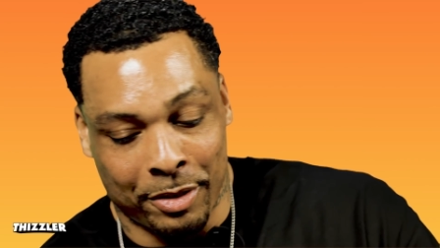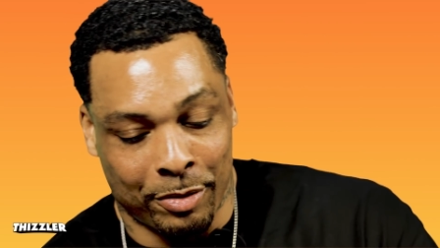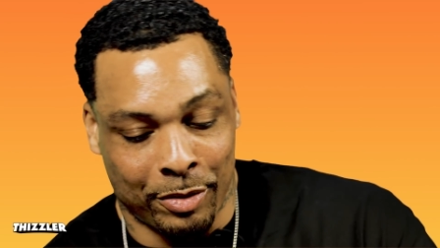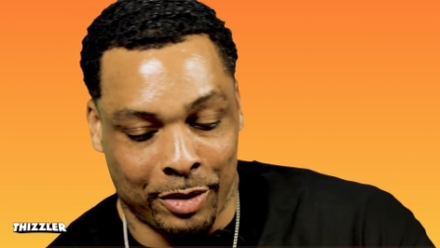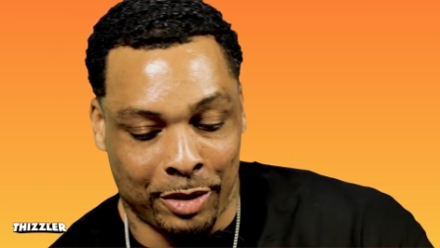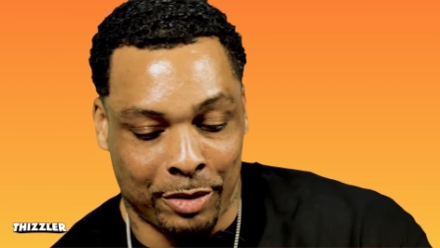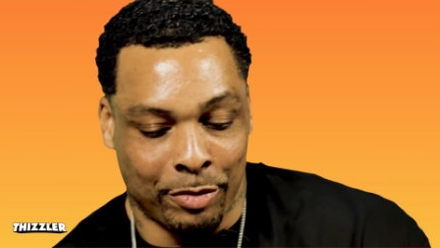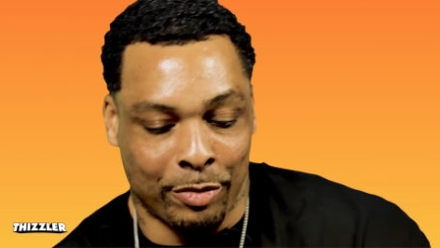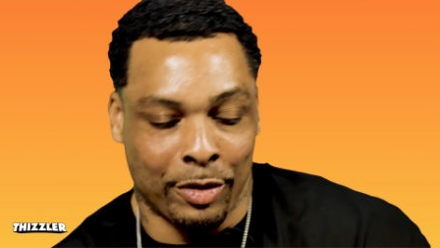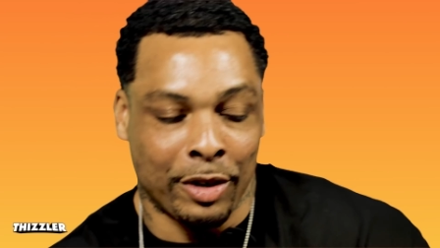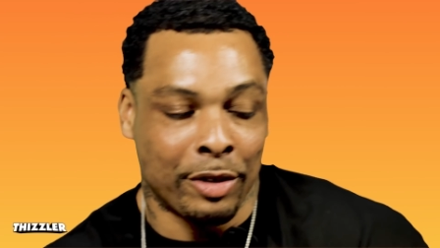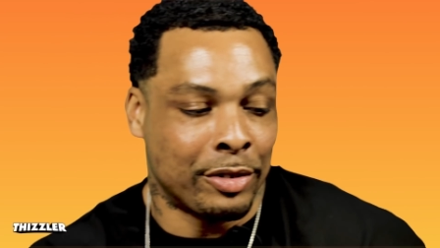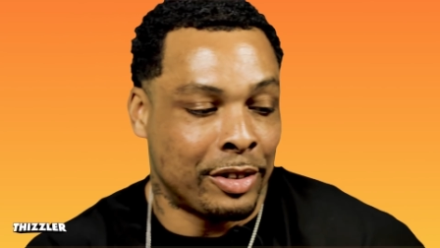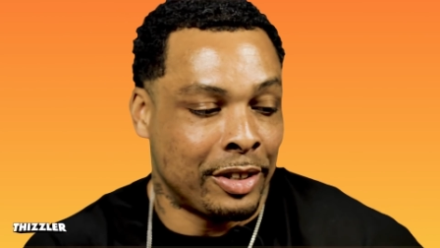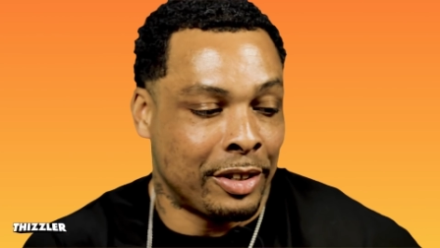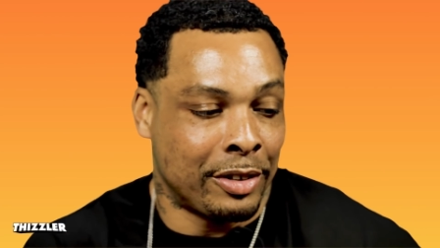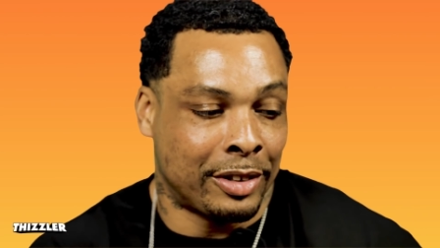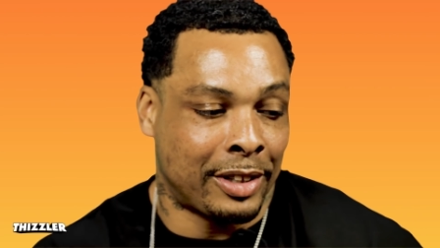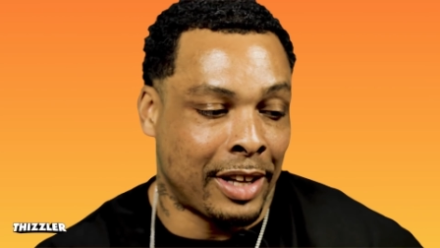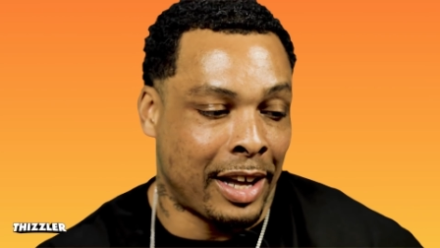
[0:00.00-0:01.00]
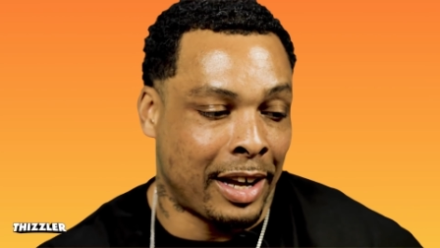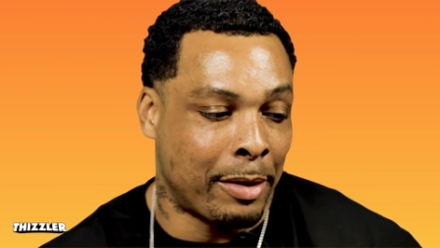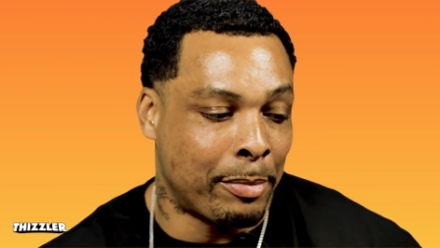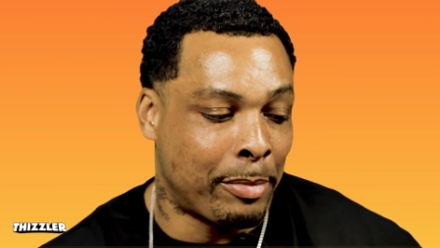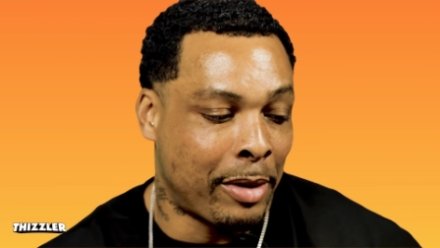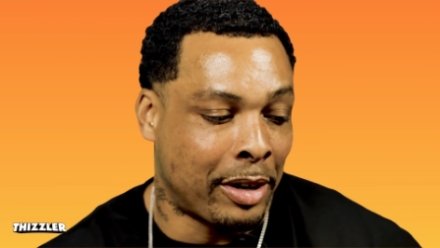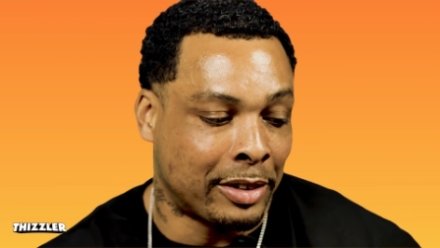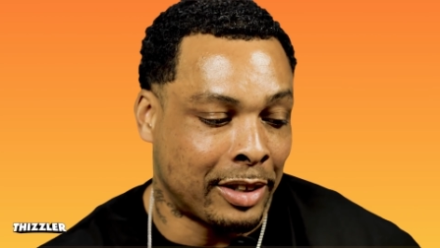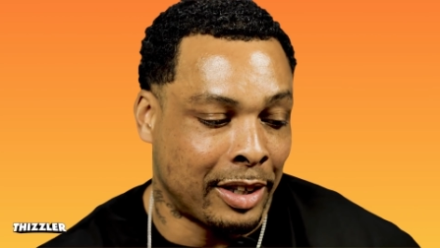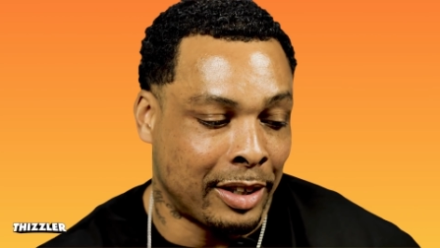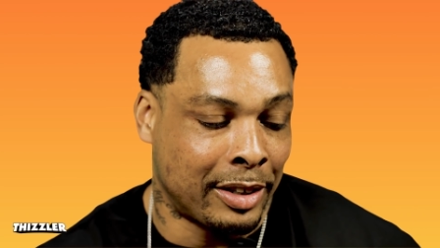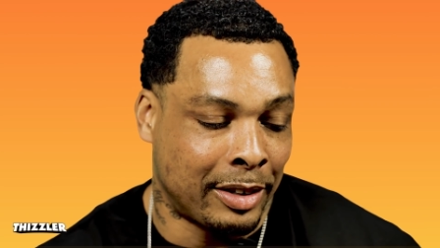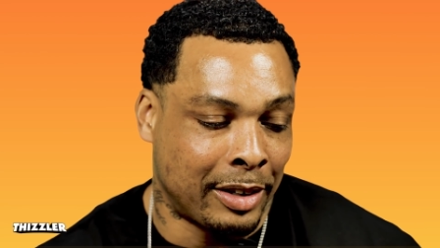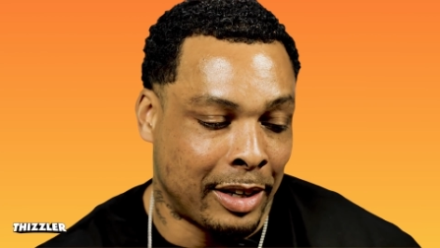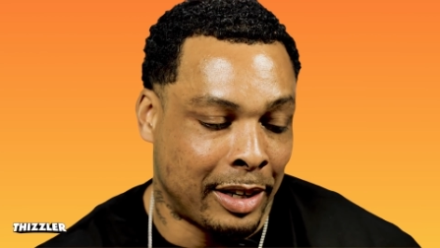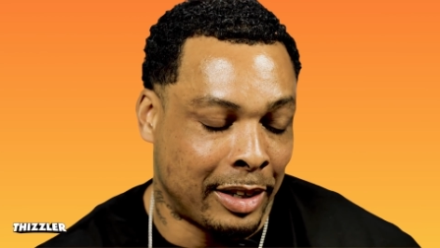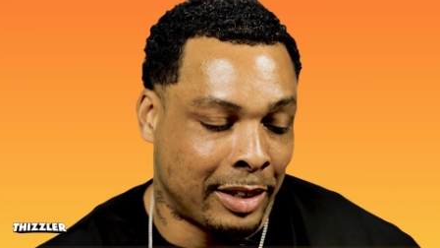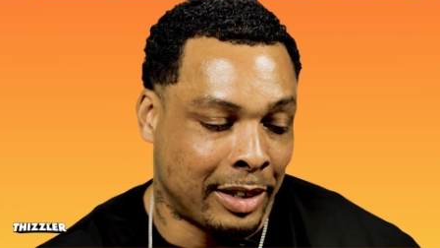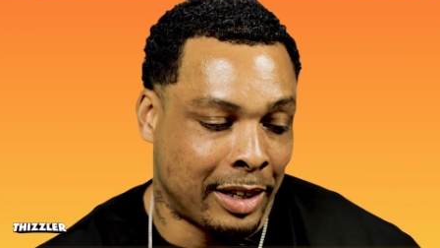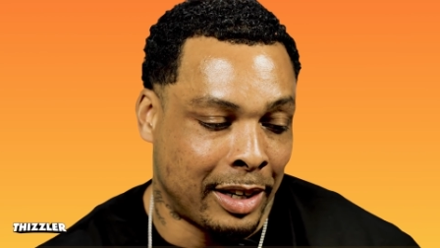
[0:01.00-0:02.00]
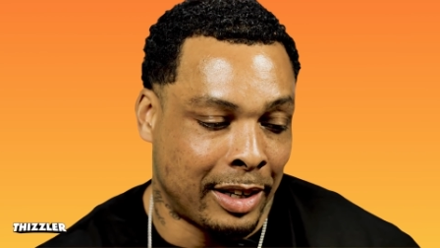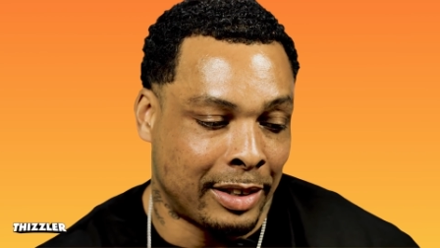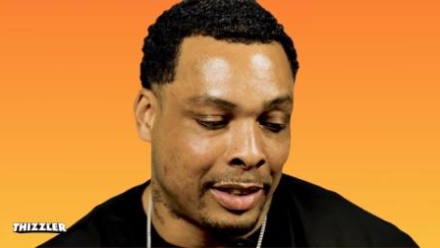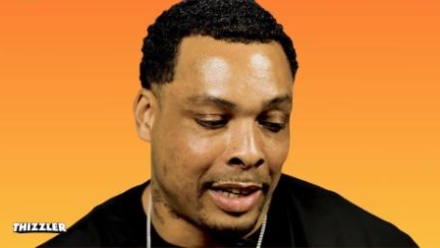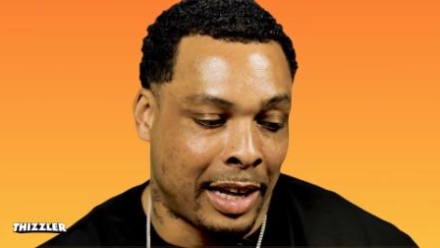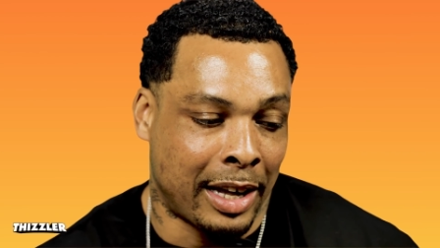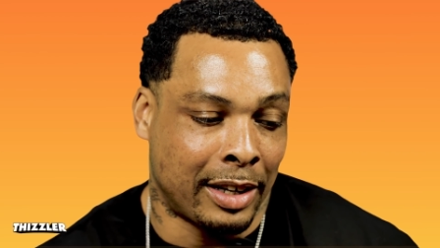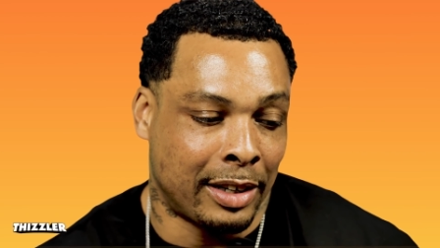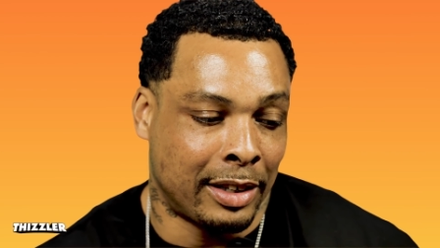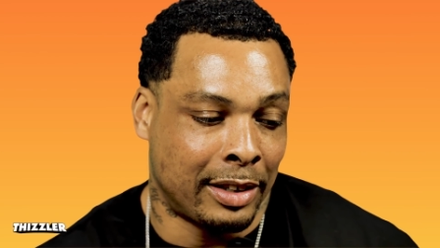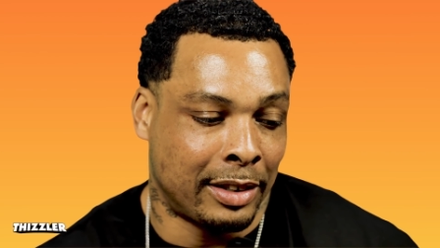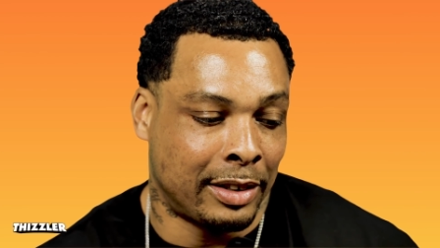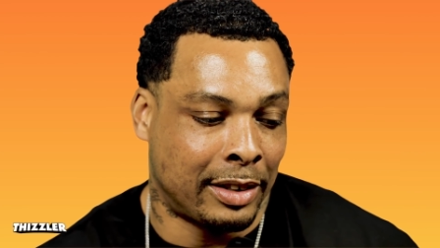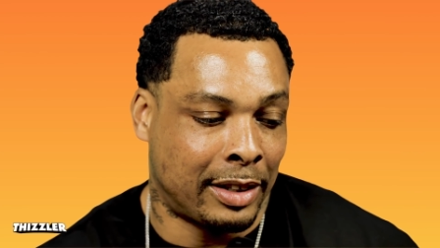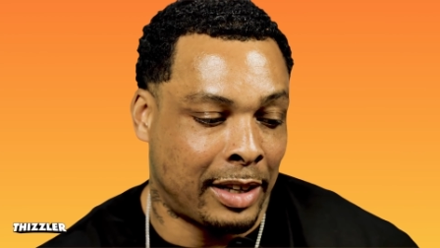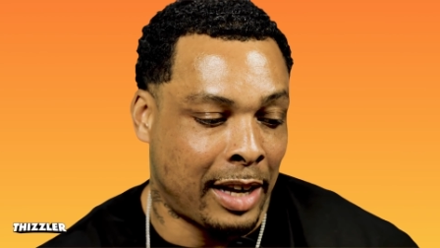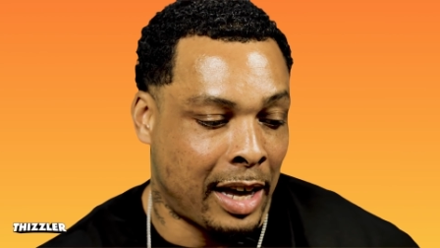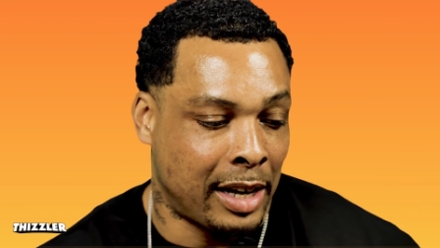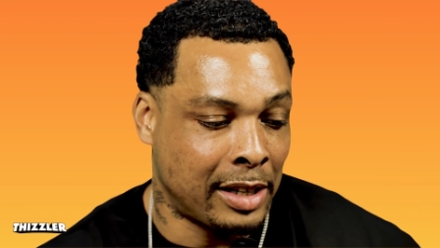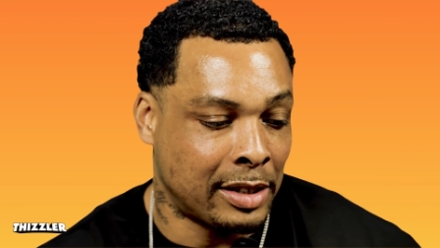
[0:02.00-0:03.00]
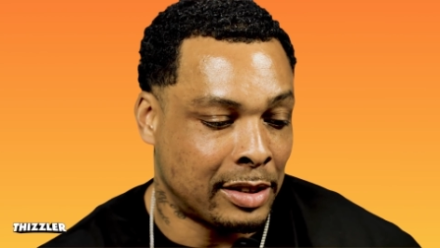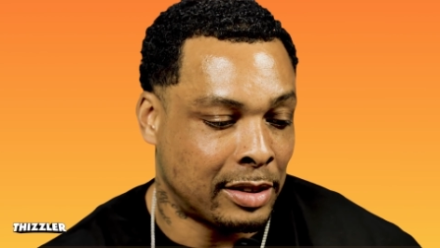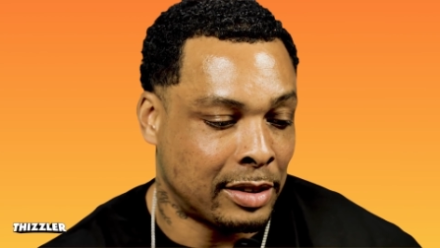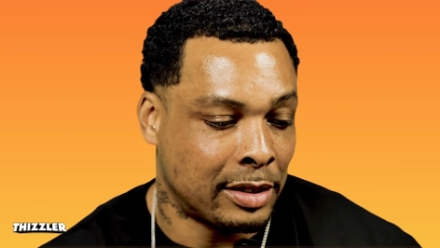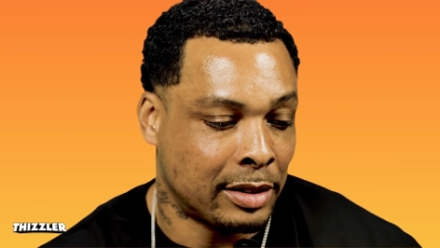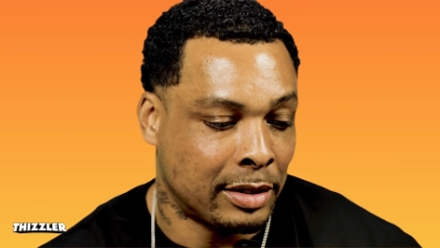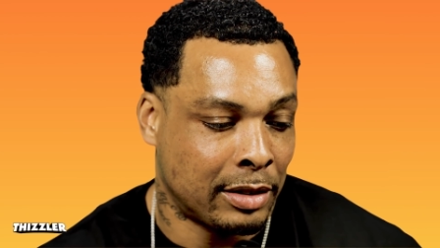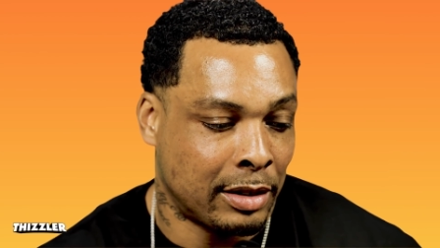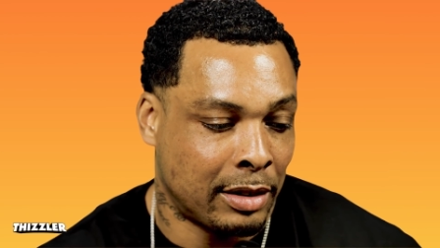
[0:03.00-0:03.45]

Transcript: the real deal thing about that, that, that, that case,